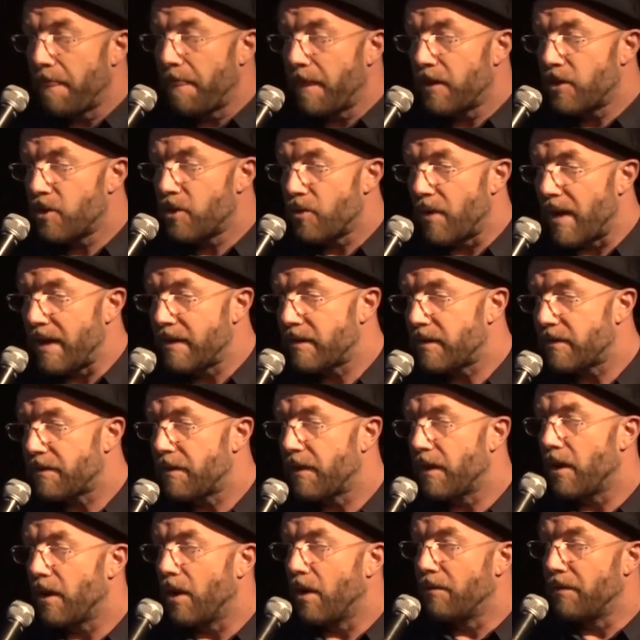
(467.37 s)

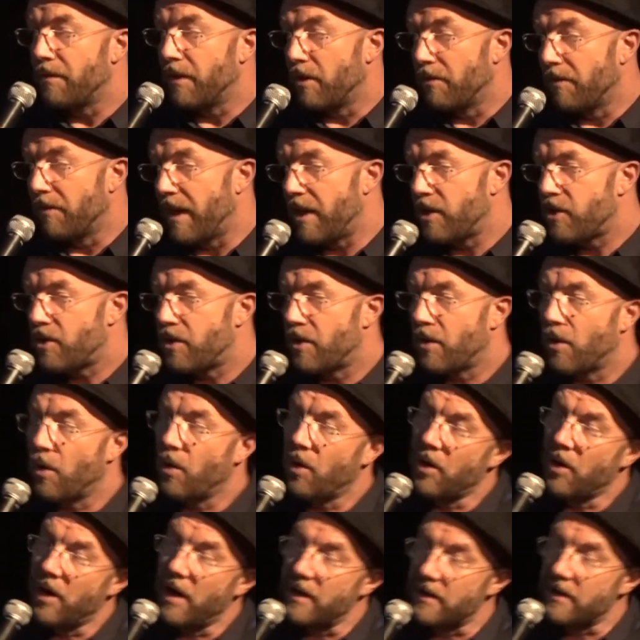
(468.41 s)
transfer of innovation
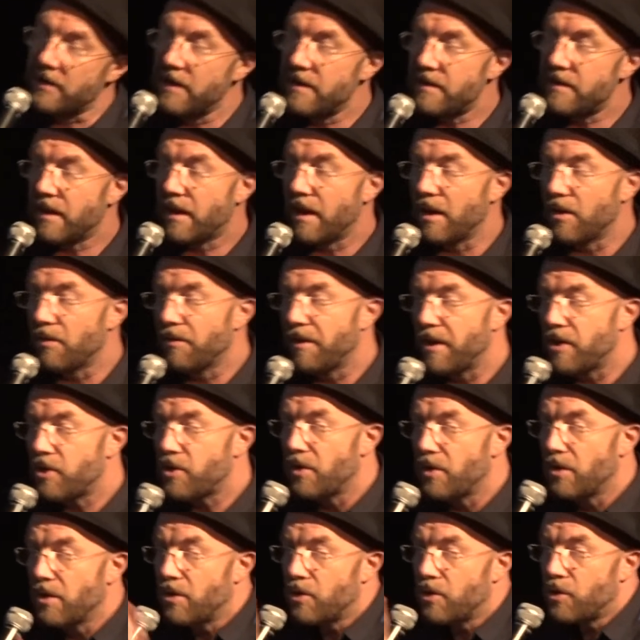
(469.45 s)
or artistic
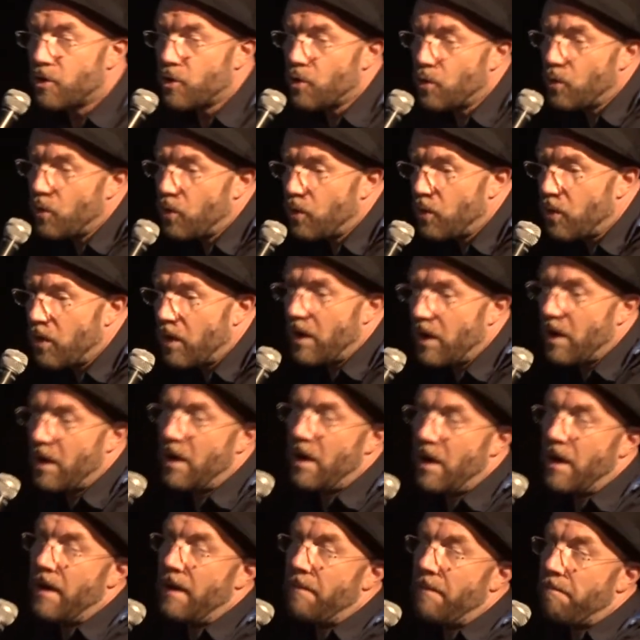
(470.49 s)
innovation to
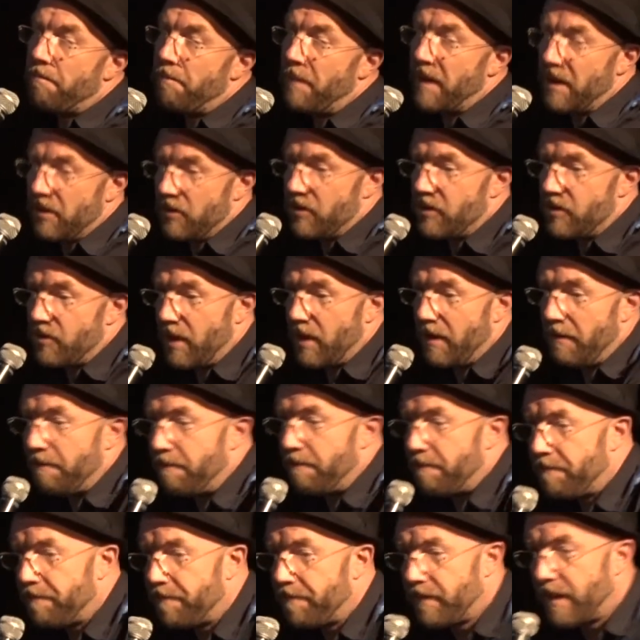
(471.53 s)
industry.
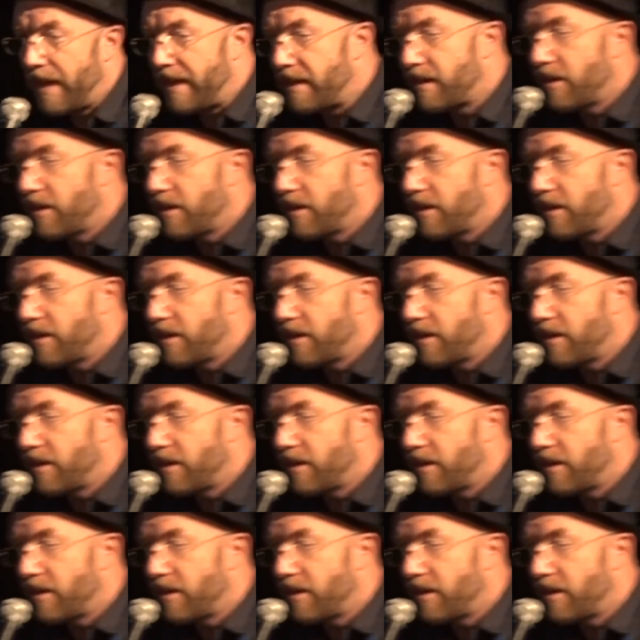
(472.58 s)
That's